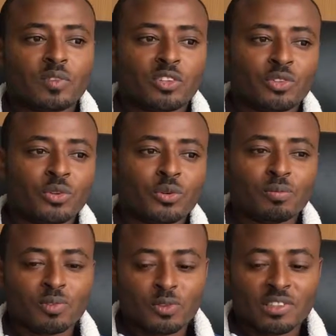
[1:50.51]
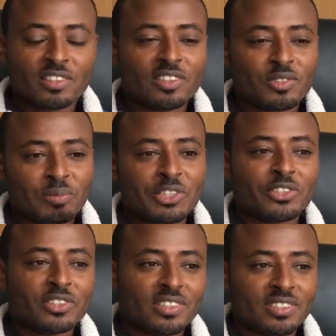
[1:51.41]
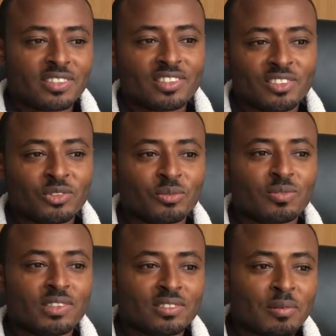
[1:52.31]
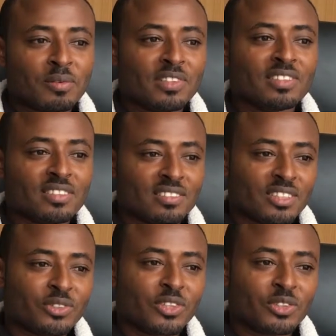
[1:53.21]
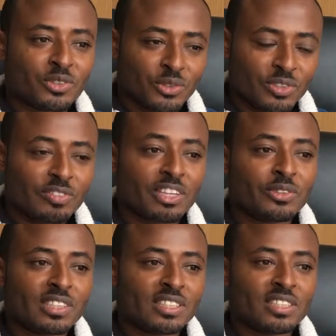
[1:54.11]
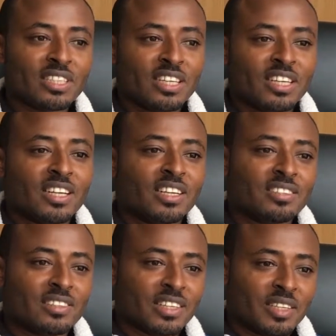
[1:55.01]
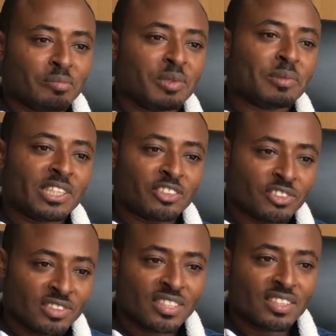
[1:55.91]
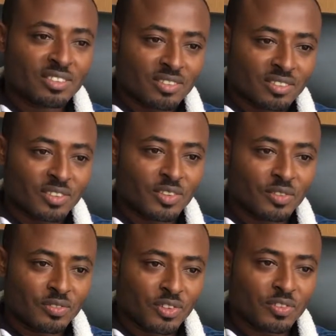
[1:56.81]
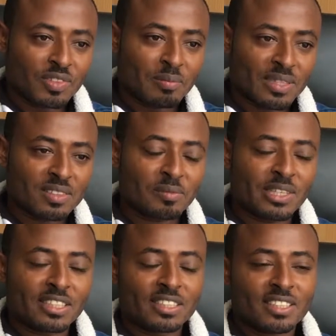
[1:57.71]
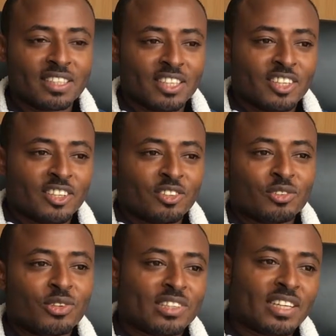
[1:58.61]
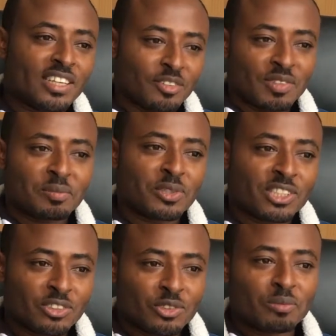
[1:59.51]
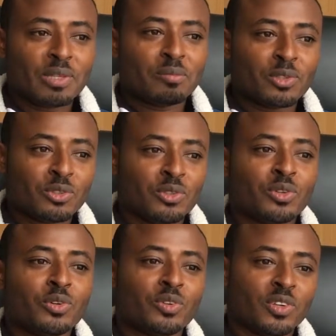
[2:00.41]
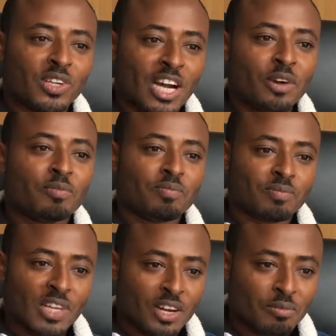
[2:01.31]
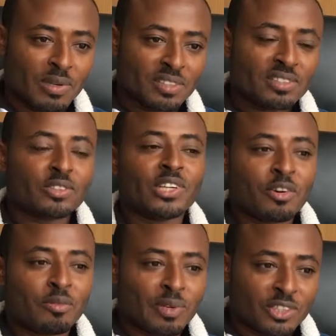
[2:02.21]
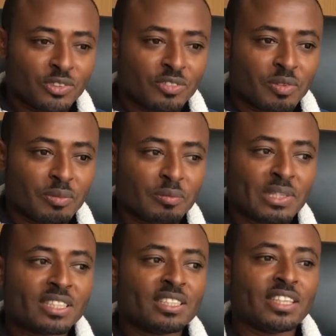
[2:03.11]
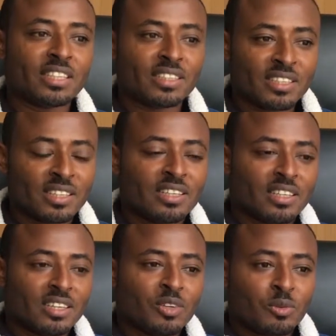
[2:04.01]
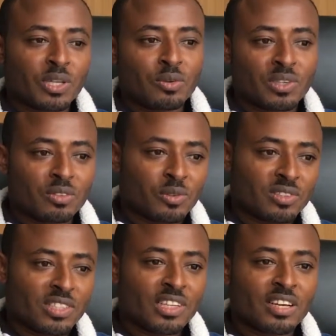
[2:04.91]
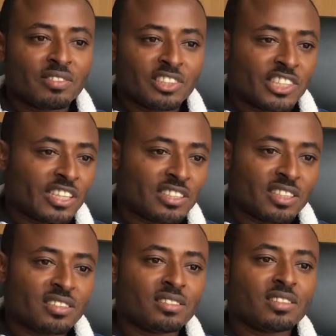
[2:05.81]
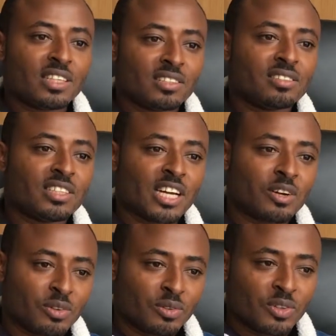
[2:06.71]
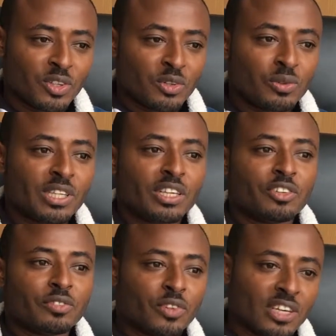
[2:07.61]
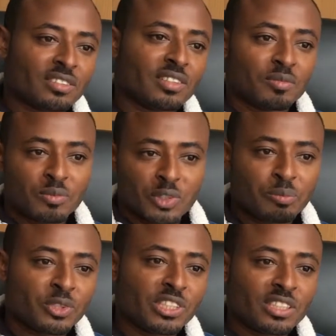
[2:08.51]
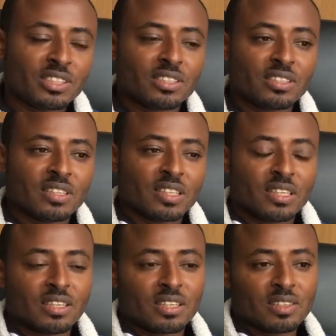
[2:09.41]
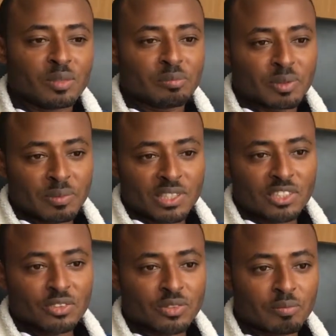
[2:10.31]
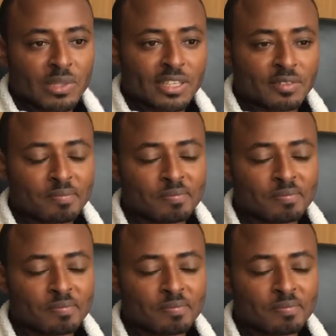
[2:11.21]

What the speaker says: So within this period, this is some of the things that we are going to evaluate is the implementation status of the master plan. So at the end of the project, we'll be able to know how best or much we've implemented and where we're still having challenges, and see how we can refocus and reproject the implementation plan.